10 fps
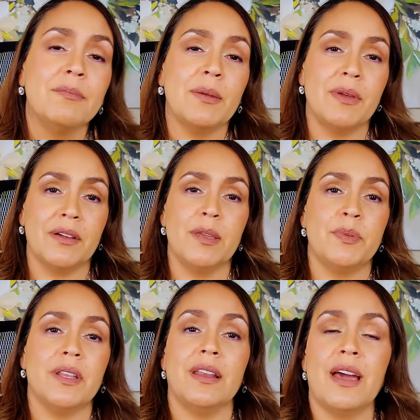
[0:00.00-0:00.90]
Maybe I'll keep
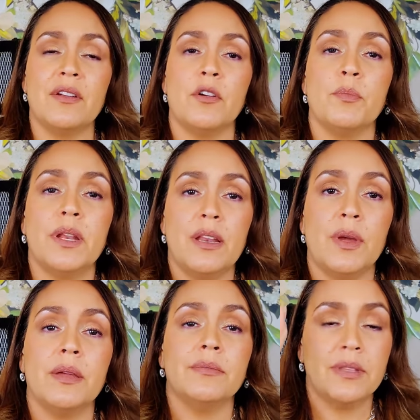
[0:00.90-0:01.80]
it in. I don't know. But
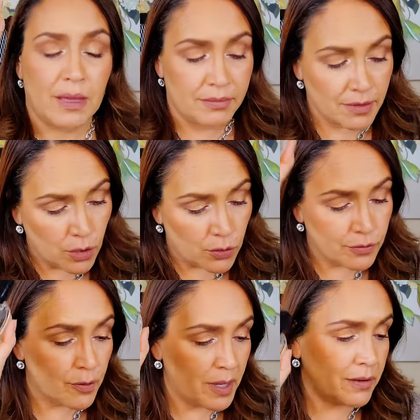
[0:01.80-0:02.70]
anyway, yeah, low
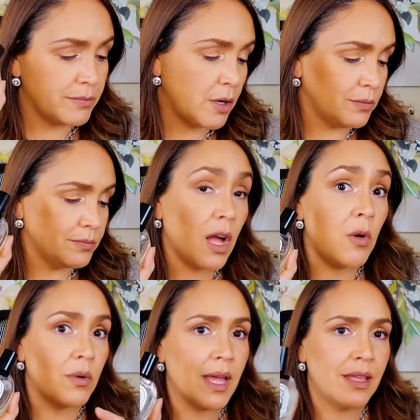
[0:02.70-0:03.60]
for me, low.
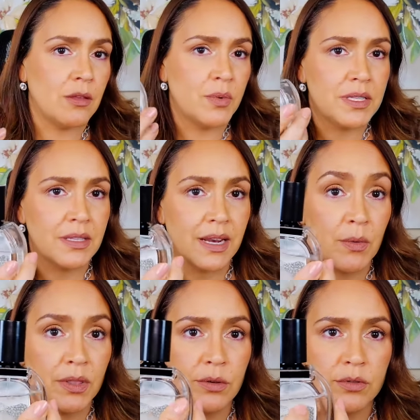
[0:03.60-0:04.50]
Oh, and the reason that I
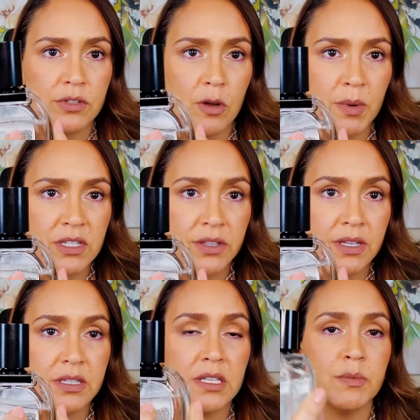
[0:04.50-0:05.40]
went through so much of
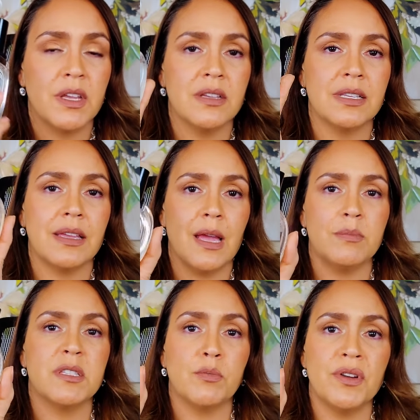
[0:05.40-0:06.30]
this is because I kept
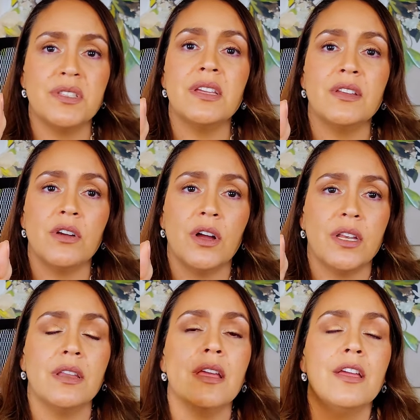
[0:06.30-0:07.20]
spritzing it
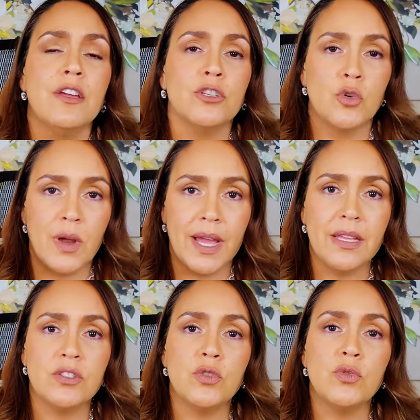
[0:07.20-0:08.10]
on
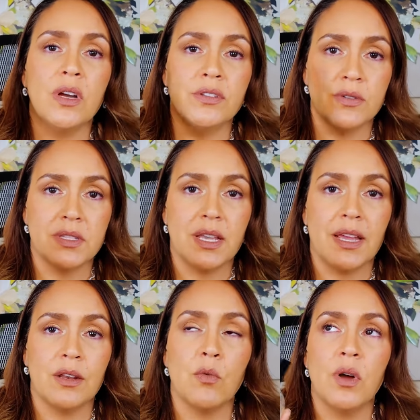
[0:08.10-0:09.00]
trying to
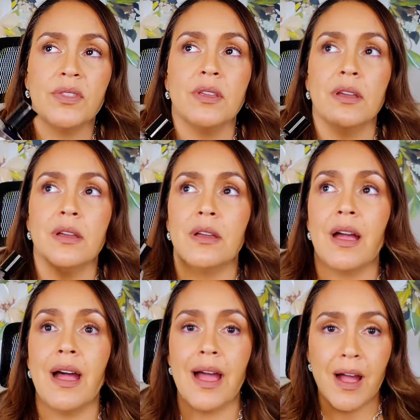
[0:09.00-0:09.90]
understand what the
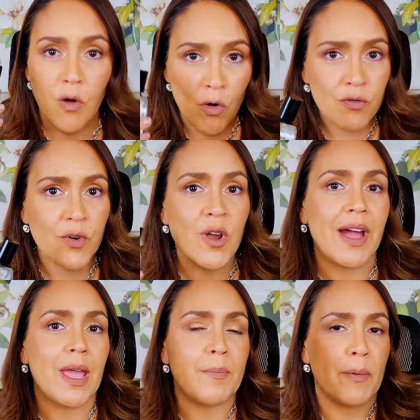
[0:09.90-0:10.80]

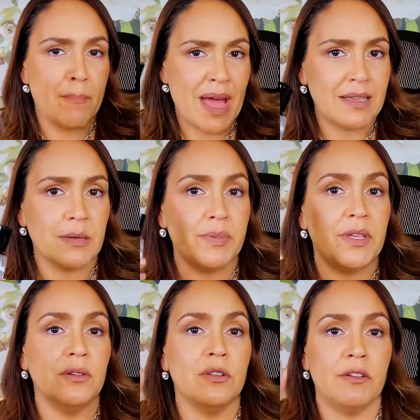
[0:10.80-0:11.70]
overhype or mass
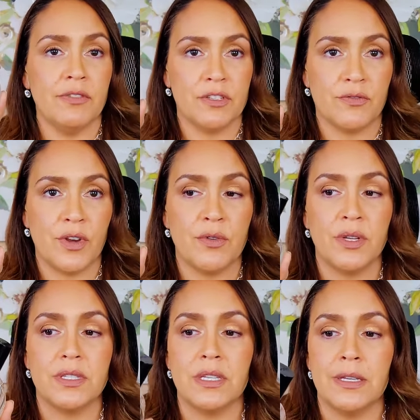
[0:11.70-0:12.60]
appeal of this
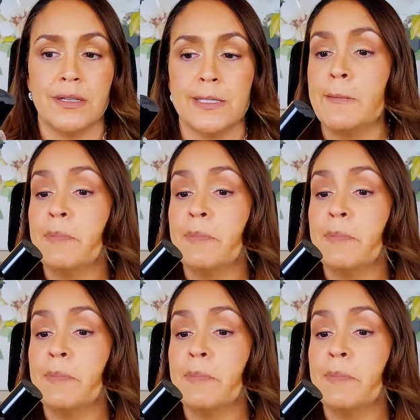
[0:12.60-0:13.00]
fragrance is.